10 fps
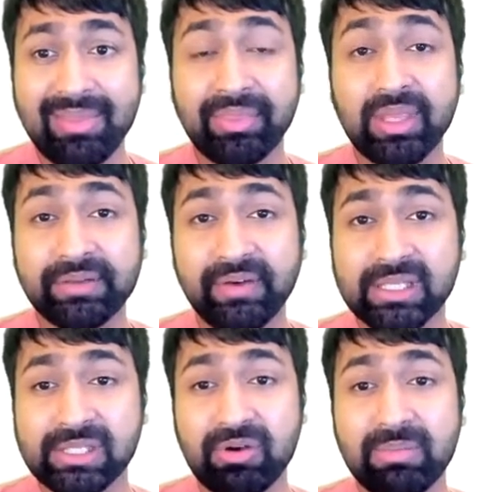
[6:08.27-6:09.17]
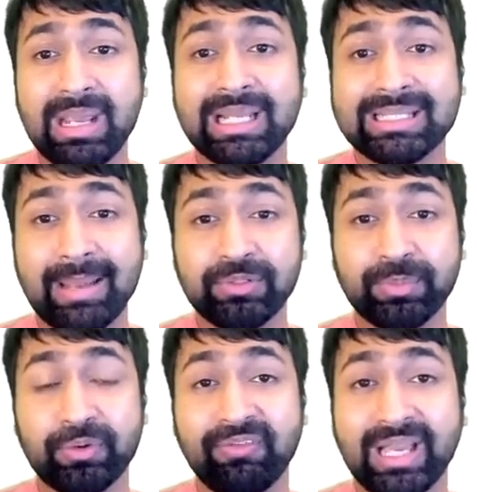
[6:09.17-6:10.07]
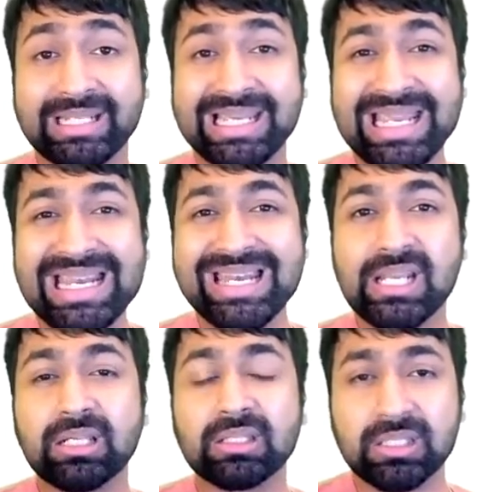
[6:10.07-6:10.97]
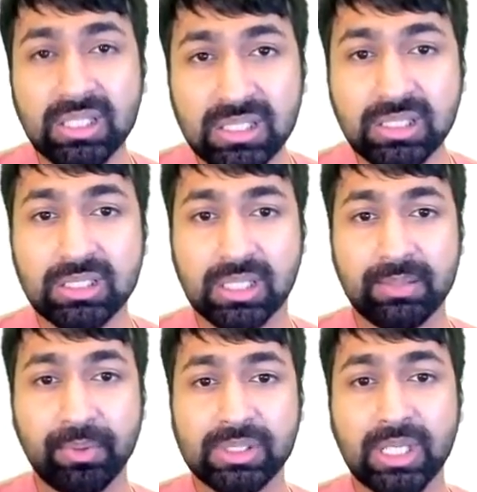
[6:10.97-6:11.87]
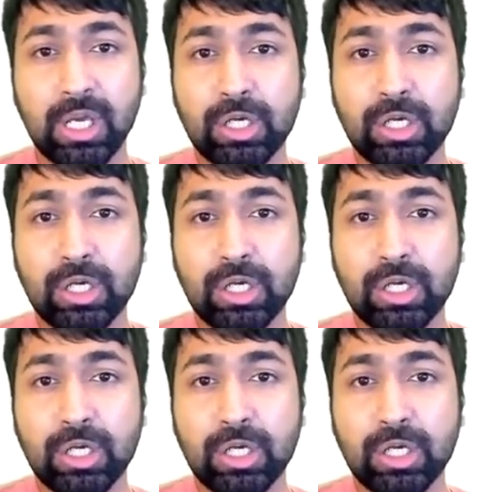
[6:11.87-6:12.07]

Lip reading: that the adversary may attempt to provide inconsistent inputs